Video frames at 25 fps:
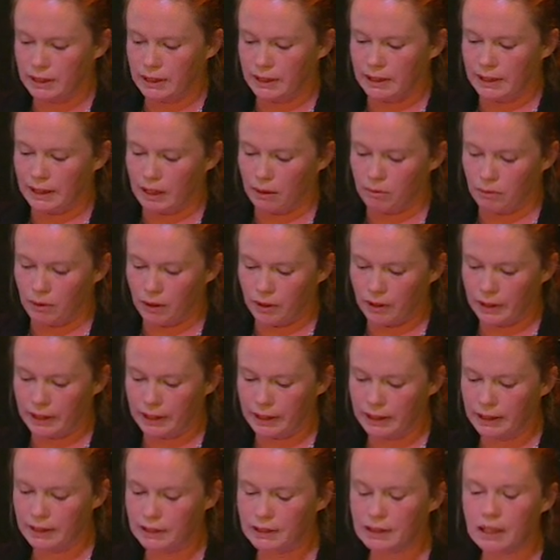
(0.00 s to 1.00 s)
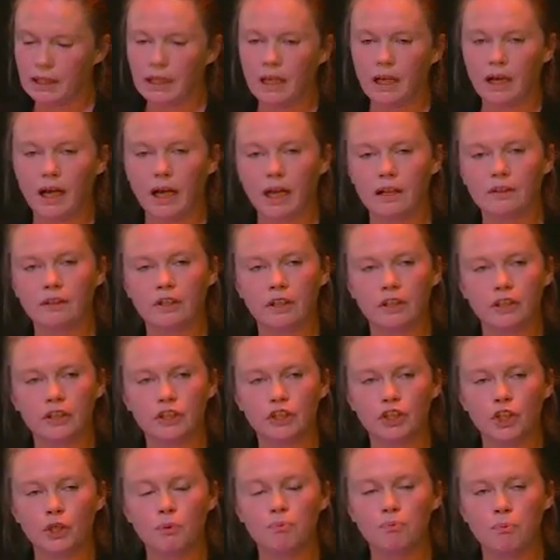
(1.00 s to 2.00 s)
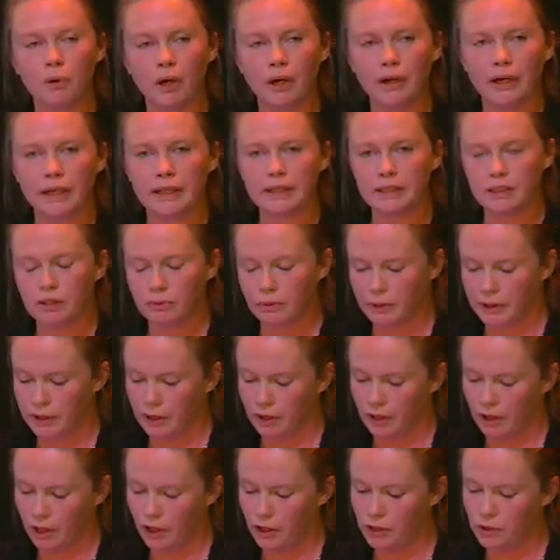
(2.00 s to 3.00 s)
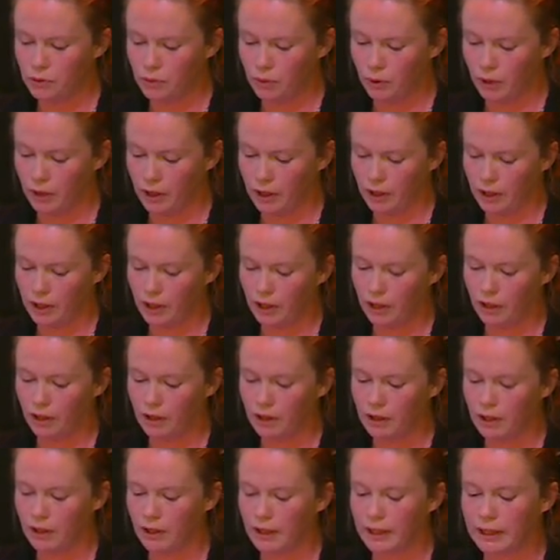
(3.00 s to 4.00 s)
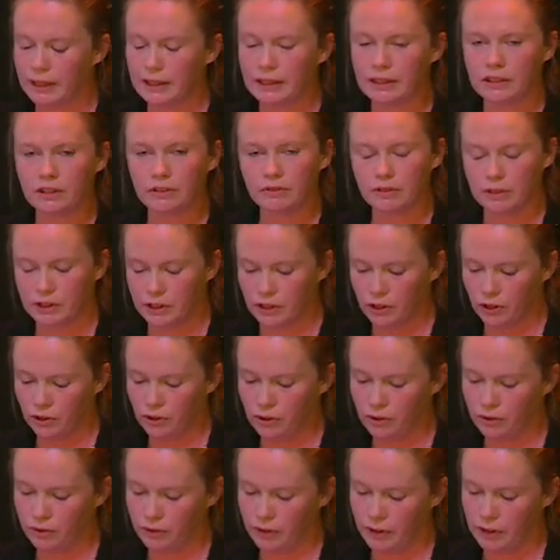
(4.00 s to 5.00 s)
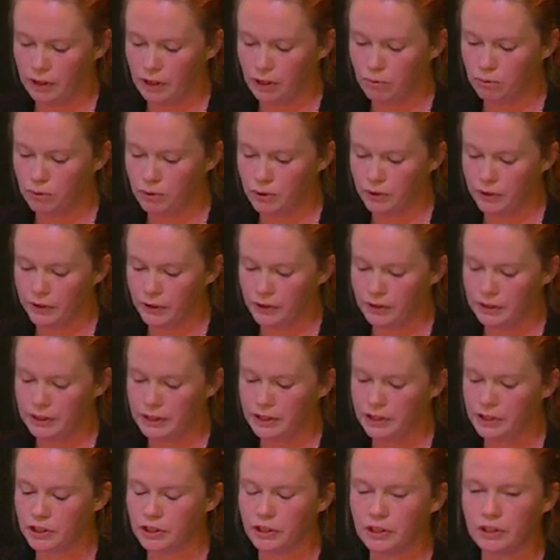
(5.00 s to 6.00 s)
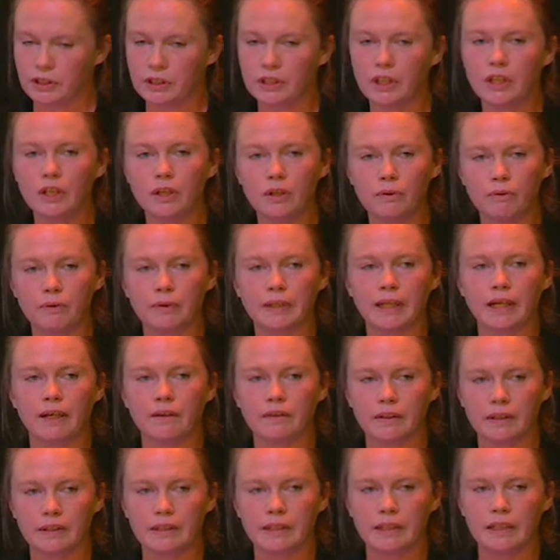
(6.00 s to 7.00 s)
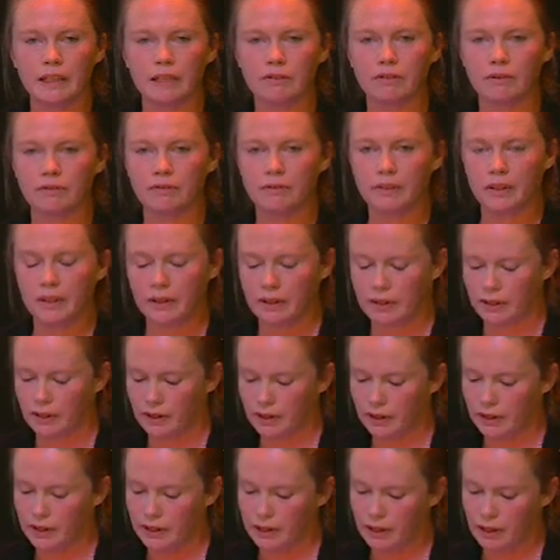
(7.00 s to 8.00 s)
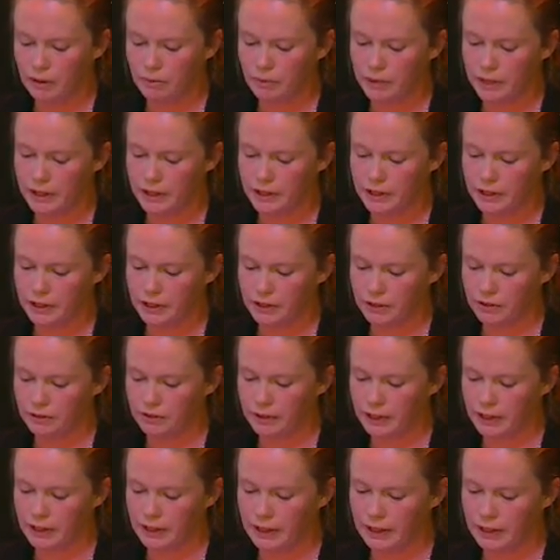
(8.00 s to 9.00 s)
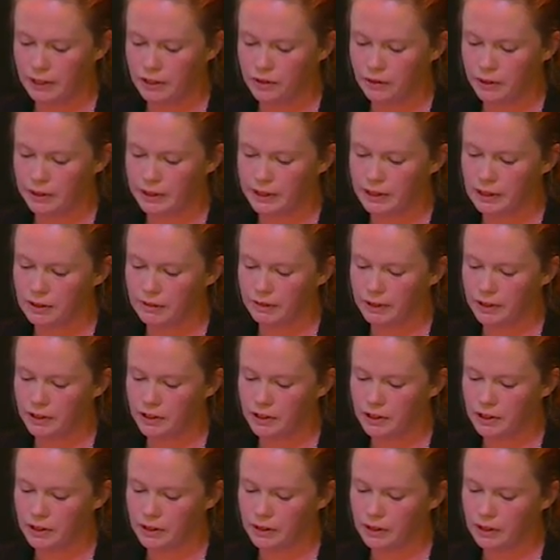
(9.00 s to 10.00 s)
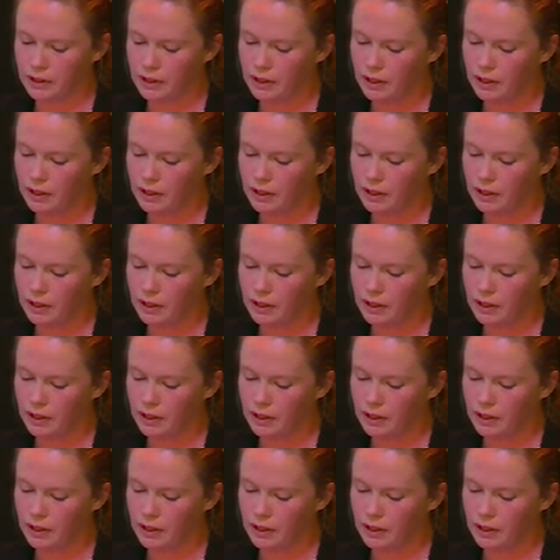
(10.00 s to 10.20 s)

in that market, and those combined with our own work are likely to resolve a number of those issues without the need for further immediate regulatory intervention.